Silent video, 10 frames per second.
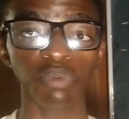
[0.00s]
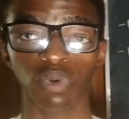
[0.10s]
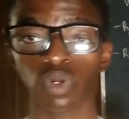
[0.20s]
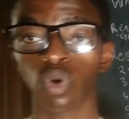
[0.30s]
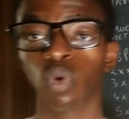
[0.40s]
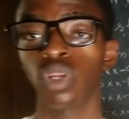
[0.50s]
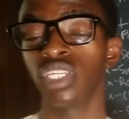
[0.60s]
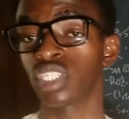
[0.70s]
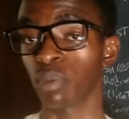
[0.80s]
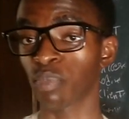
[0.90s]
protocol
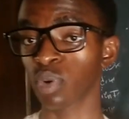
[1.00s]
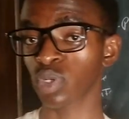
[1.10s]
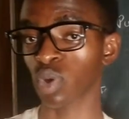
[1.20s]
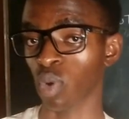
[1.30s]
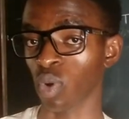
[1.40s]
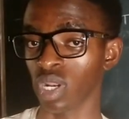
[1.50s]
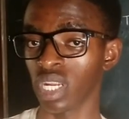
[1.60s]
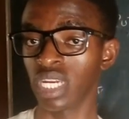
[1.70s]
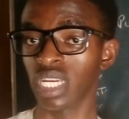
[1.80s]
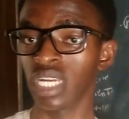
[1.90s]
is a protocol
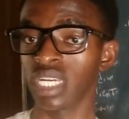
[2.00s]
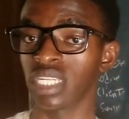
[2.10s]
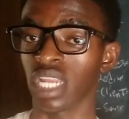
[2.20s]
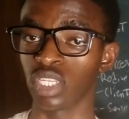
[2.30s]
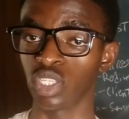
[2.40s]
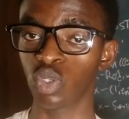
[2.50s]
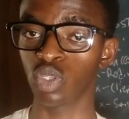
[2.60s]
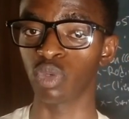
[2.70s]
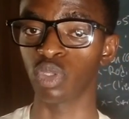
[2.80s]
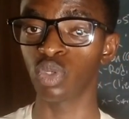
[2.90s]
that used
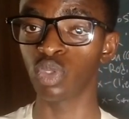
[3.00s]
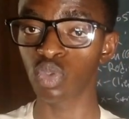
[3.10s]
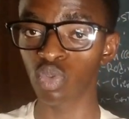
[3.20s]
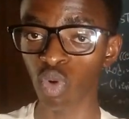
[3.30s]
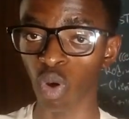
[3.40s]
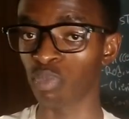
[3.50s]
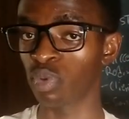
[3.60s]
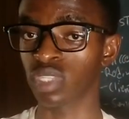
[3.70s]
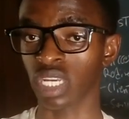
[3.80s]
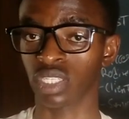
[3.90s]
between two
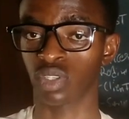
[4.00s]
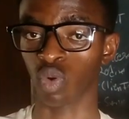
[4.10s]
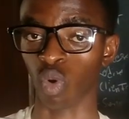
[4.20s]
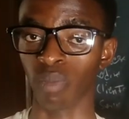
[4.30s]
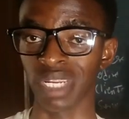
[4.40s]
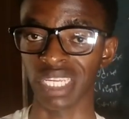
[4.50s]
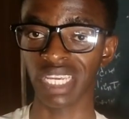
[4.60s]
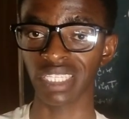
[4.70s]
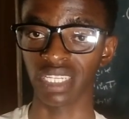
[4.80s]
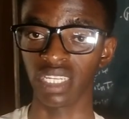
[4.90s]
computers to
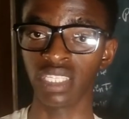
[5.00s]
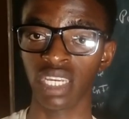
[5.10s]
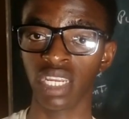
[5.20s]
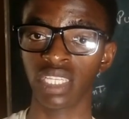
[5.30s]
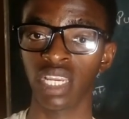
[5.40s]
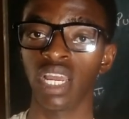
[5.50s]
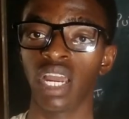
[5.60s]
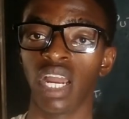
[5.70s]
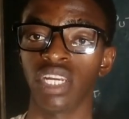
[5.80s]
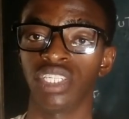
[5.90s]
communicate in internet
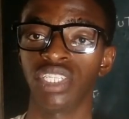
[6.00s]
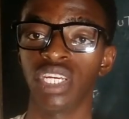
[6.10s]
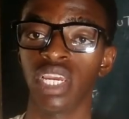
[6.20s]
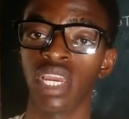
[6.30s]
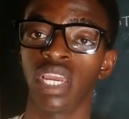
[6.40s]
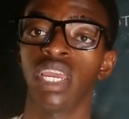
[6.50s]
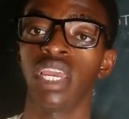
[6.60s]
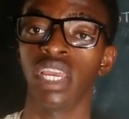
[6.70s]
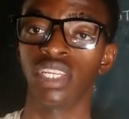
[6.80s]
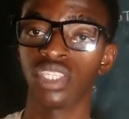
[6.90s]
and share
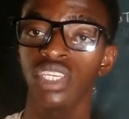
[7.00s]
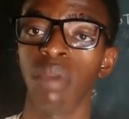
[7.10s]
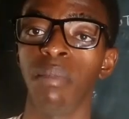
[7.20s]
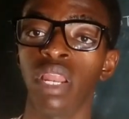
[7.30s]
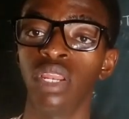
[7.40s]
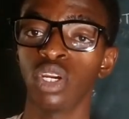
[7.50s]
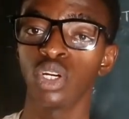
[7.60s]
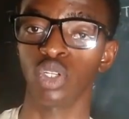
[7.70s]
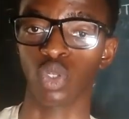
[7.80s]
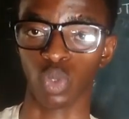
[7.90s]
HTML
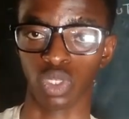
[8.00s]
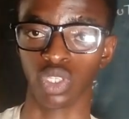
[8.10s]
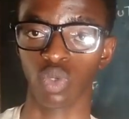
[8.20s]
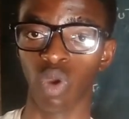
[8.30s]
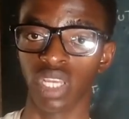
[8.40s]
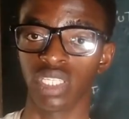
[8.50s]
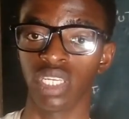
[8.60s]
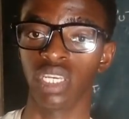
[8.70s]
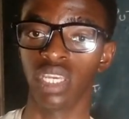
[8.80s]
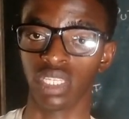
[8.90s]
resources. Or I
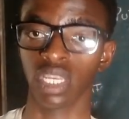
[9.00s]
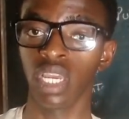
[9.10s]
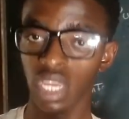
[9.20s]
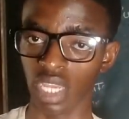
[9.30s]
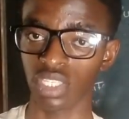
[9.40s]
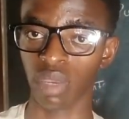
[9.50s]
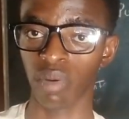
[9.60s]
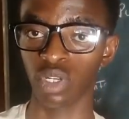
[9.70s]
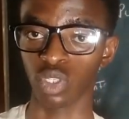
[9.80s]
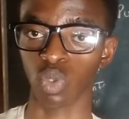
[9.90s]
say yes,
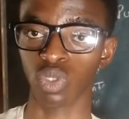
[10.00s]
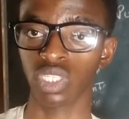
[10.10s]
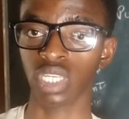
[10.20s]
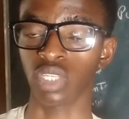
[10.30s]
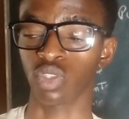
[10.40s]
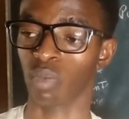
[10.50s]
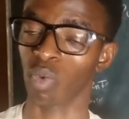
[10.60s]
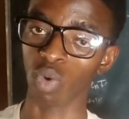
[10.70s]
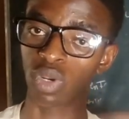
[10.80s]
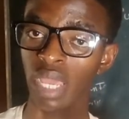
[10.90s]
HTML resources and some
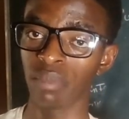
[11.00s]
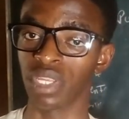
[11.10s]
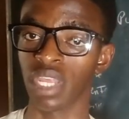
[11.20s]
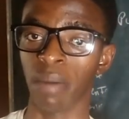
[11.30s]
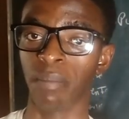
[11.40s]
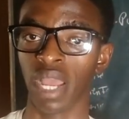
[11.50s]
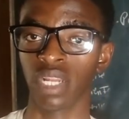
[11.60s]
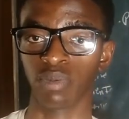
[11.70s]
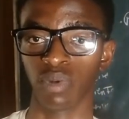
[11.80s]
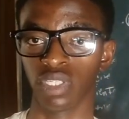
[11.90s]
other media files,
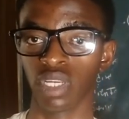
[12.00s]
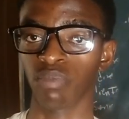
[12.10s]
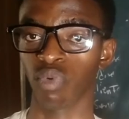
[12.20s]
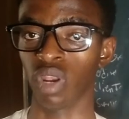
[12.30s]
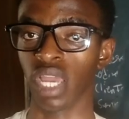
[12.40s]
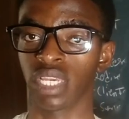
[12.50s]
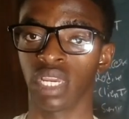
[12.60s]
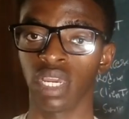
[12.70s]
for example, like